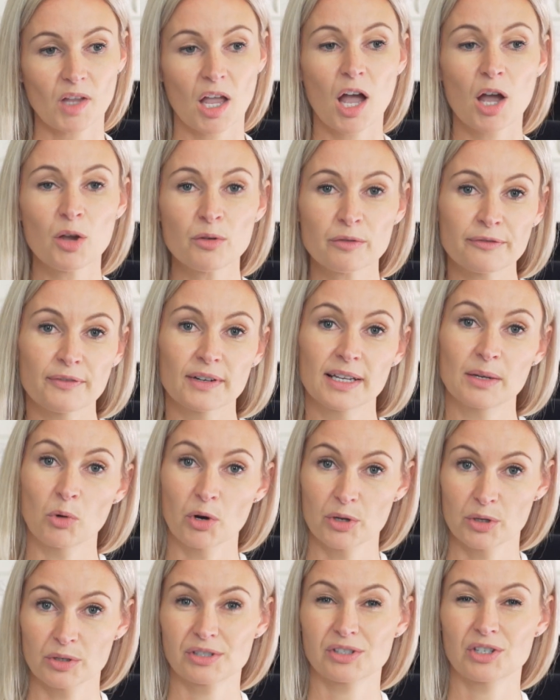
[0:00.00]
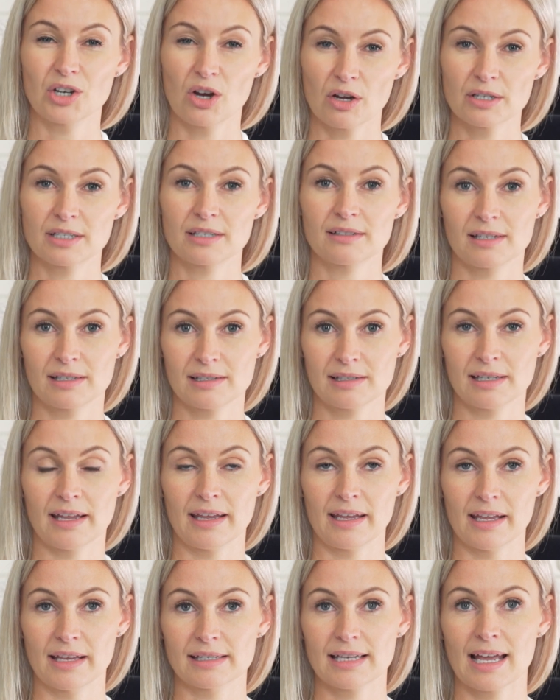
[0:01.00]
hopefully what you're starting to
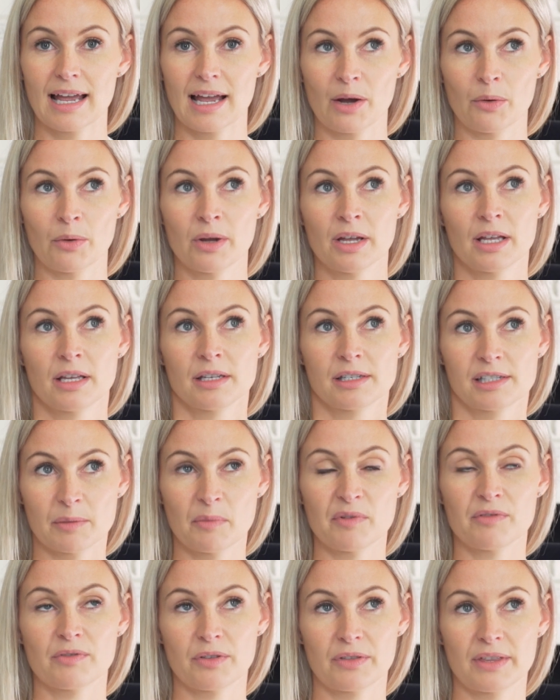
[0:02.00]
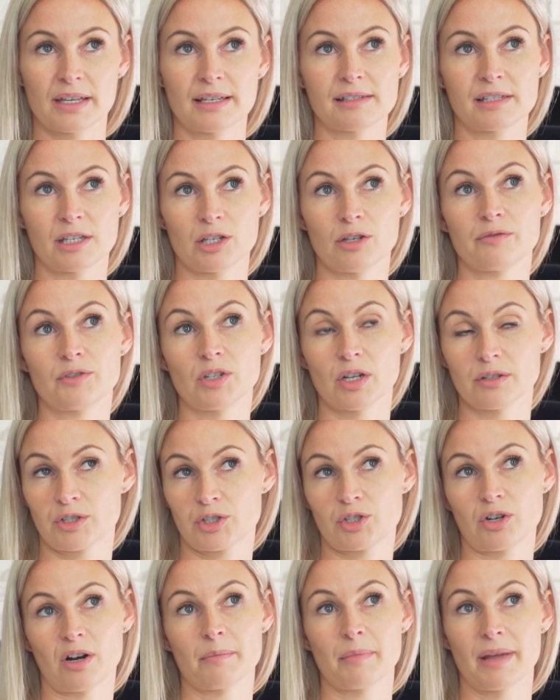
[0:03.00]
see is how some of the things that you've done
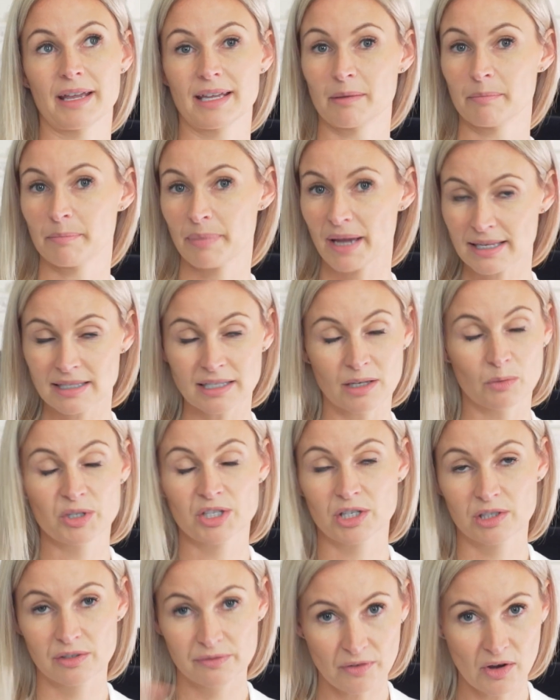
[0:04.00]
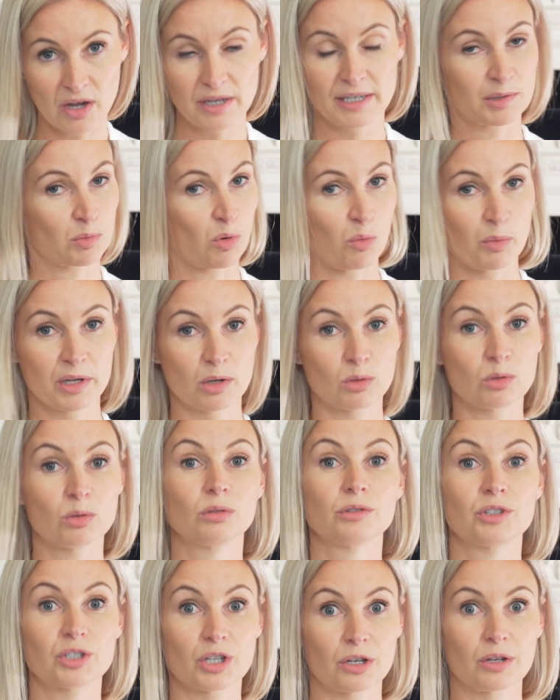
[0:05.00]
to try and make it better, which is fine, it's what we
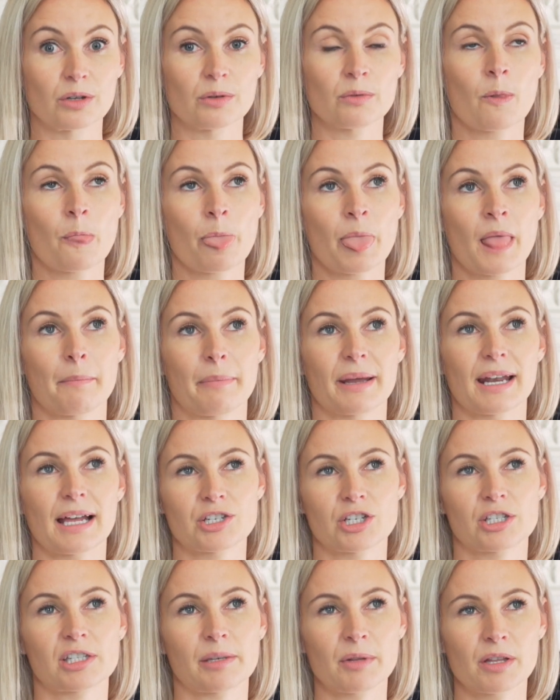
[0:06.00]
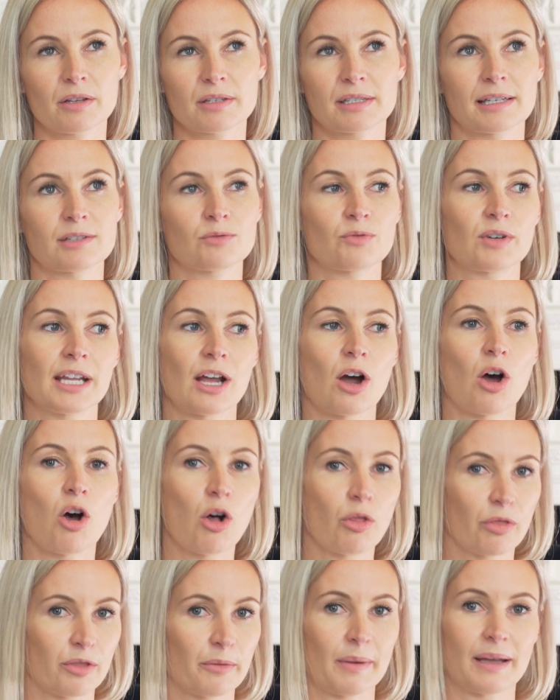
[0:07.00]
all do, but actually some of those things really
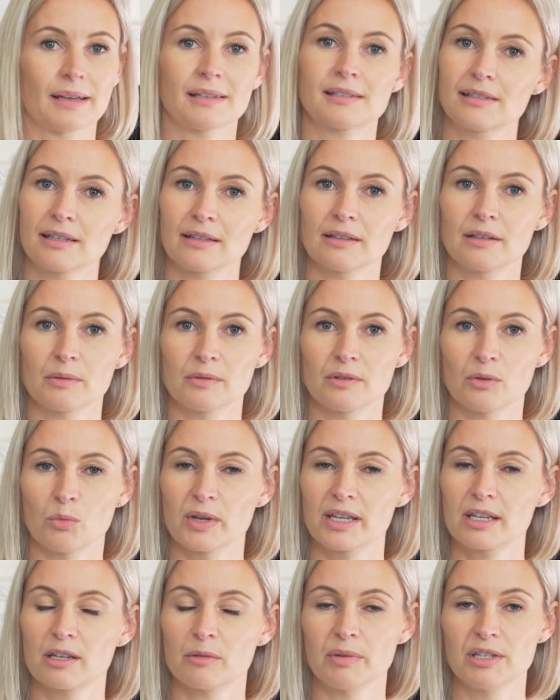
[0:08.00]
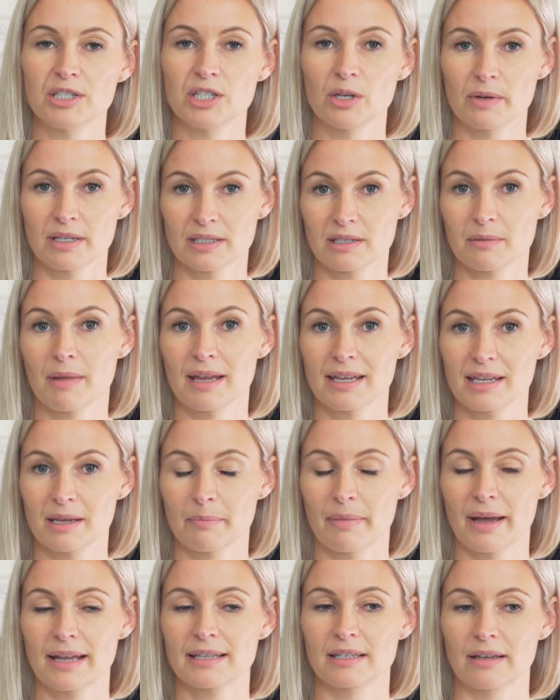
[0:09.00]
aren't the best thing that we could be doing to make
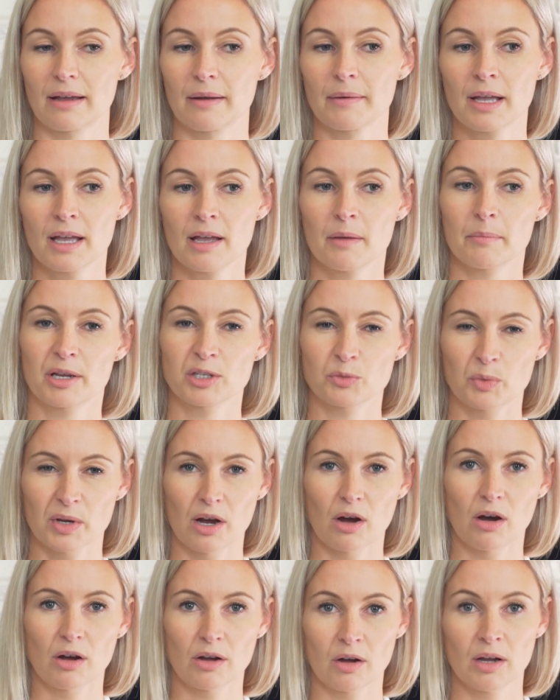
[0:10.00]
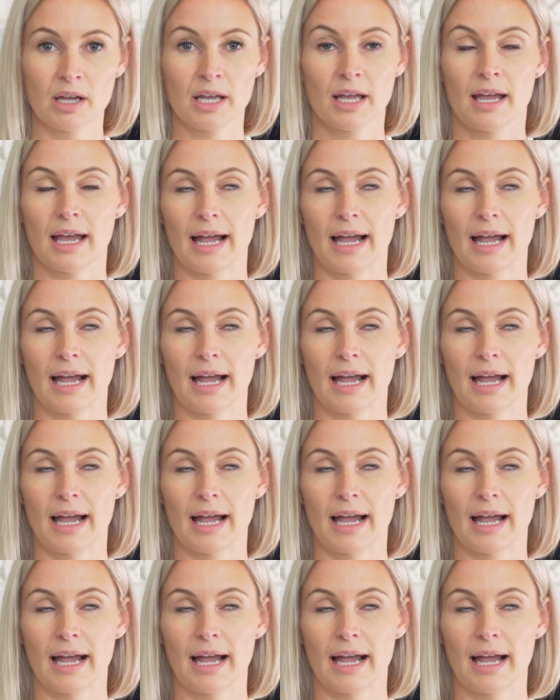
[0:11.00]
it better, because we are